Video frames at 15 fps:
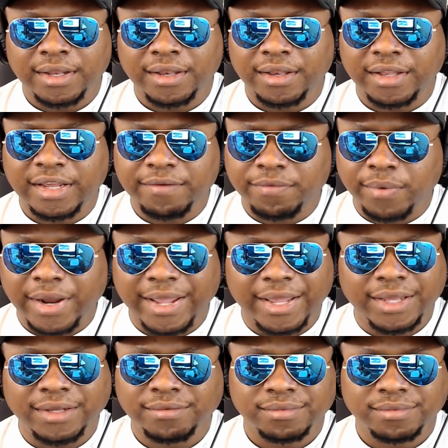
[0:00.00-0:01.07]
Leave
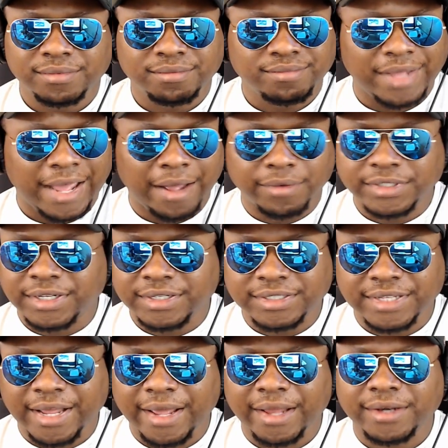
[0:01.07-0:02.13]
Rey out to the
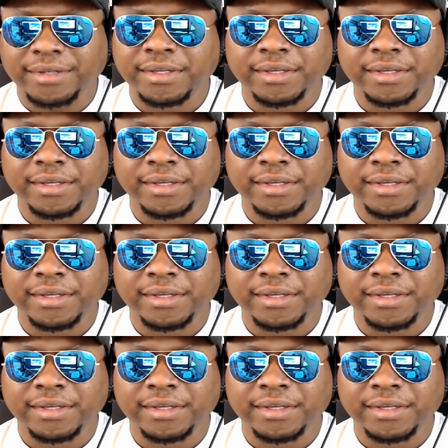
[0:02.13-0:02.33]
side.